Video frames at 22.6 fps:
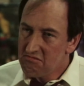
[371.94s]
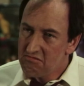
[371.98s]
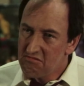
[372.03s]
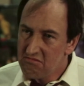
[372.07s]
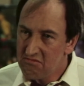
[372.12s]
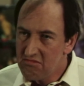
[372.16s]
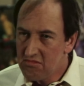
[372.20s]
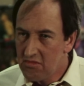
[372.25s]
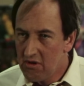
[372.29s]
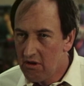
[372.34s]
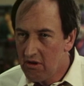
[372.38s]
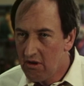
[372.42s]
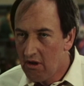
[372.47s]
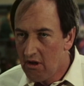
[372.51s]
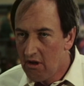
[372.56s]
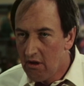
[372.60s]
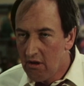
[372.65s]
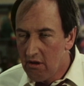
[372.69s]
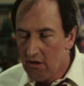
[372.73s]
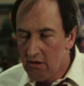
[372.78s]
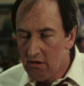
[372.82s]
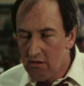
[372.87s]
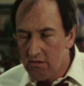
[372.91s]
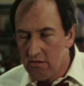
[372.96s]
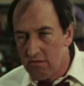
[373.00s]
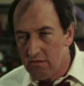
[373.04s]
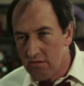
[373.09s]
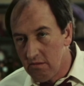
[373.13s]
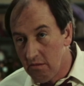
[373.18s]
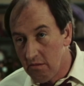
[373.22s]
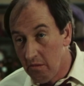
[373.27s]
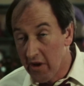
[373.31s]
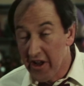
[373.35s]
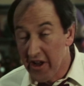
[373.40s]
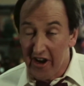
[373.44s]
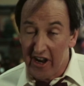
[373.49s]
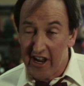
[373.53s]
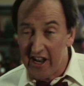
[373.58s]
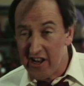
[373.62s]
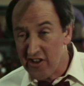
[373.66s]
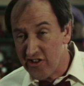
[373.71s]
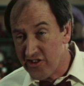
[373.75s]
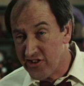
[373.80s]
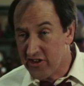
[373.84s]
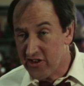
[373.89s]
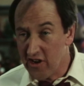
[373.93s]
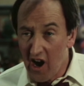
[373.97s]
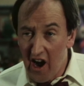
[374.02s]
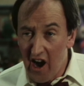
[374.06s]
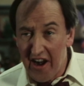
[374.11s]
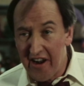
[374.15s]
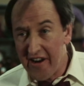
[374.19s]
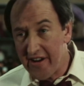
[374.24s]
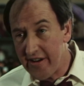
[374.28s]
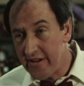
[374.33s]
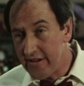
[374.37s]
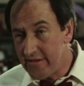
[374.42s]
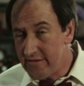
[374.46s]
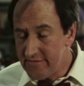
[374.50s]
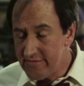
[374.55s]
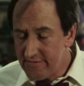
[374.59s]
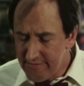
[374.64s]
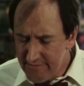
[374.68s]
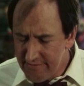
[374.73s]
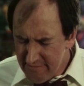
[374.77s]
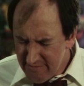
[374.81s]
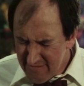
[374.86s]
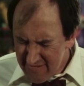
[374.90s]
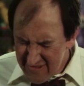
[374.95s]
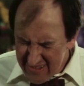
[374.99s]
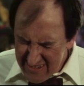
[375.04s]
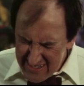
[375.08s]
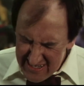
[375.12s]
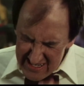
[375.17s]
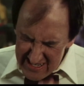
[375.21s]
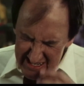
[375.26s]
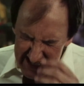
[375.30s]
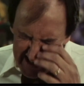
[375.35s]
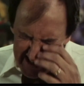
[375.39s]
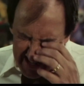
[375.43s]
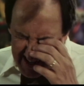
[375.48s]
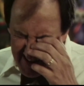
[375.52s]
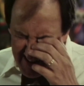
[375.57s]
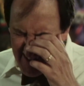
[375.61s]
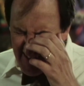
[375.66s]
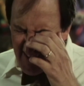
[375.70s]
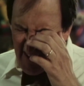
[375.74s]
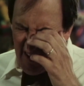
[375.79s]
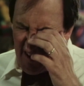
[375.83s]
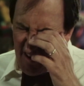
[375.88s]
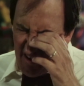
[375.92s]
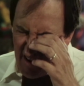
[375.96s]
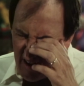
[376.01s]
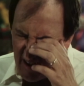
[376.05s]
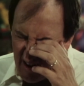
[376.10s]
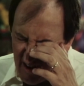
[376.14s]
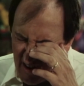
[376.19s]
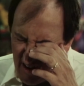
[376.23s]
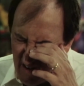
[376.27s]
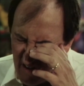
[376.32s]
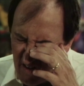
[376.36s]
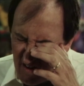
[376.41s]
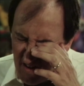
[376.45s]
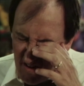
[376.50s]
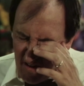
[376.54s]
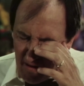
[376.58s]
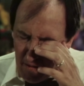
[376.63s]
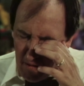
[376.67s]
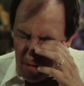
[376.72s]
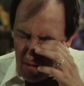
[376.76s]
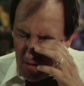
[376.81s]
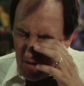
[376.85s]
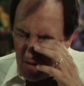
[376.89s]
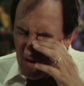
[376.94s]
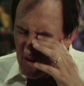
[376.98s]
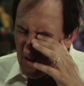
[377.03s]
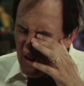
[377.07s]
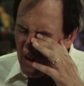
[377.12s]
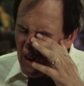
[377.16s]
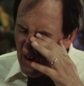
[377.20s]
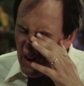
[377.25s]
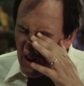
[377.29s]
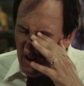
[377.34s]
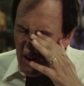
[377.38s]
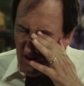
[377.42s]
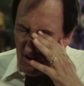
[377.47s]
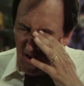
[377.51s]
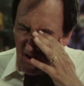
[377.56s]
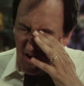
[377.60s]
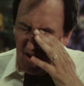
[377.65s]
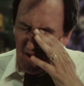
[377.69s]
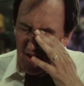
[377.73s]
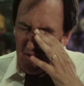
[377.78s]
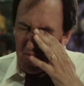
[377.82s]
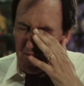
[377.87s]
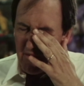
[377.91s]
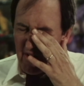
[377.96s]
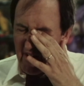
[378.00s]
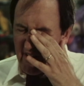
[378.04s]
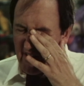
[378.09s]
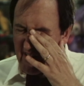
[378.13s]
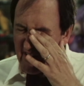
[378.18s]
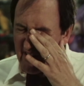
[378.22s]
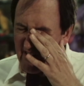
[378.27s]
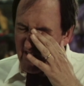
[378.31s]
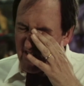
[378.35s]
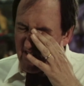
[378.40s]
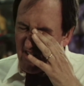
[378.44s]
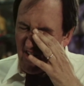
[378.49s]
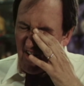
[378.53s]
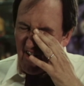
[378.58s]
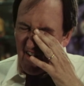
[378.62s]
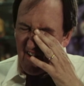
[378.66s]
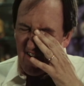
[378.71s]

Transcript: to be cut down. Majority of them are kill scenes and the really bloody stuff is cut out. But the stuff that they did cut